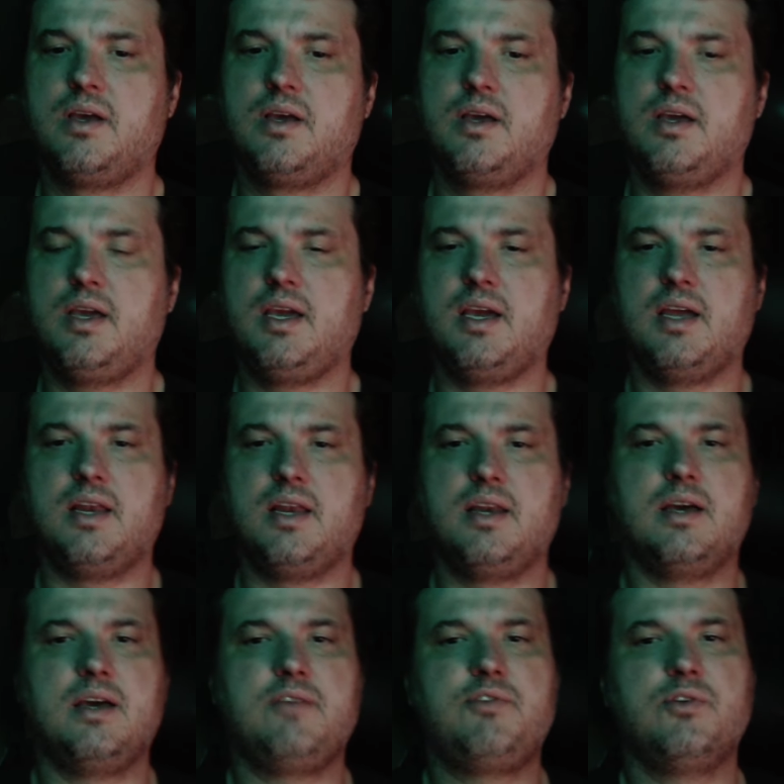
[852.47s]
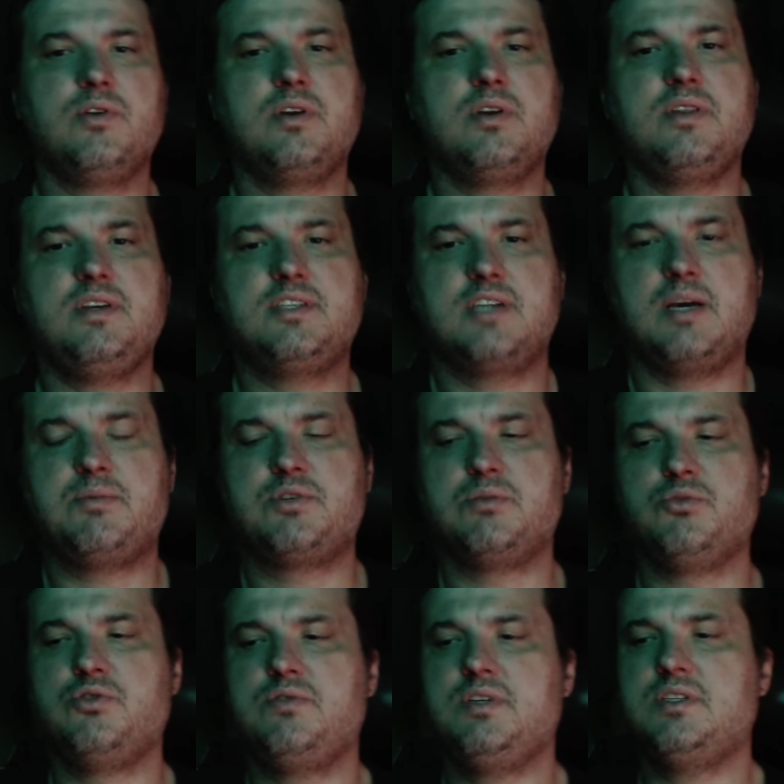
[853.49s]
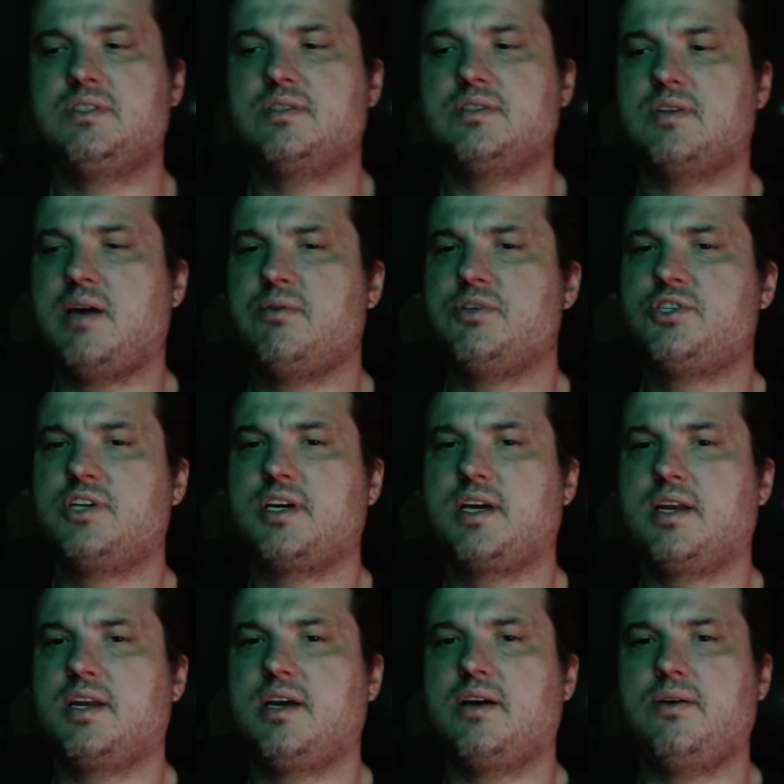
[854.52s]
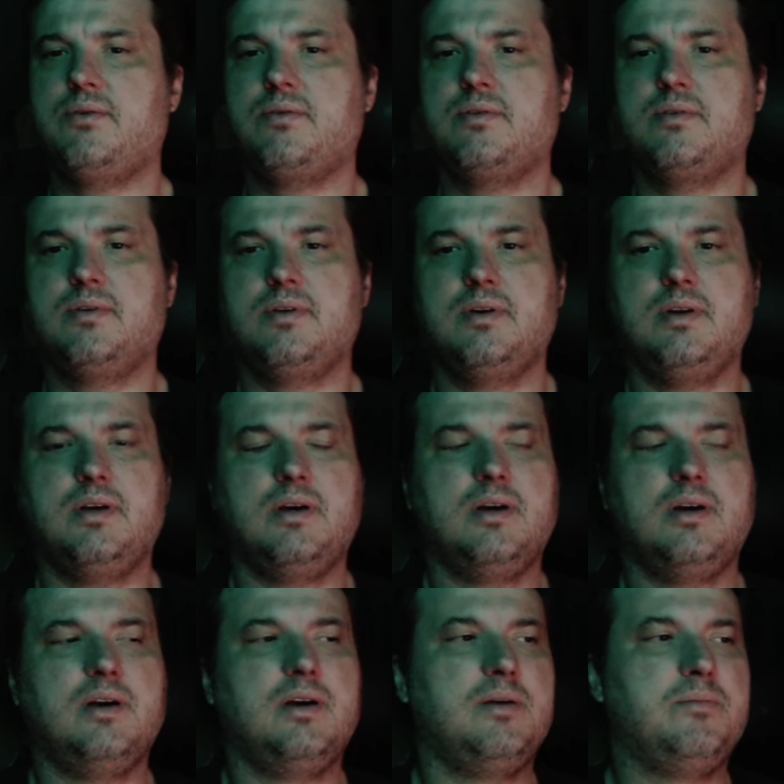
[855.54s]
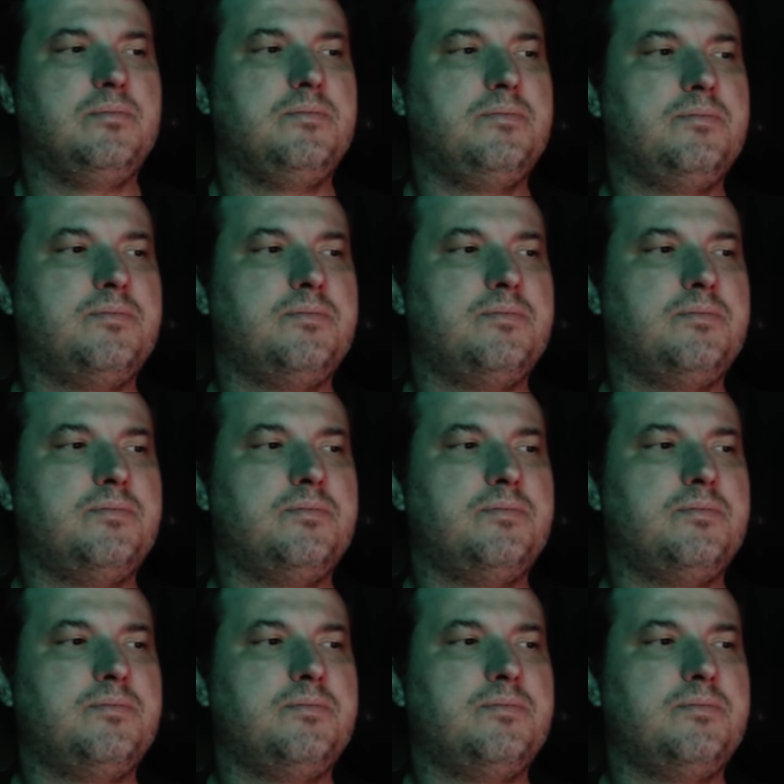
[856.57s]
And if you're into these types of movies, I would check it out. Um,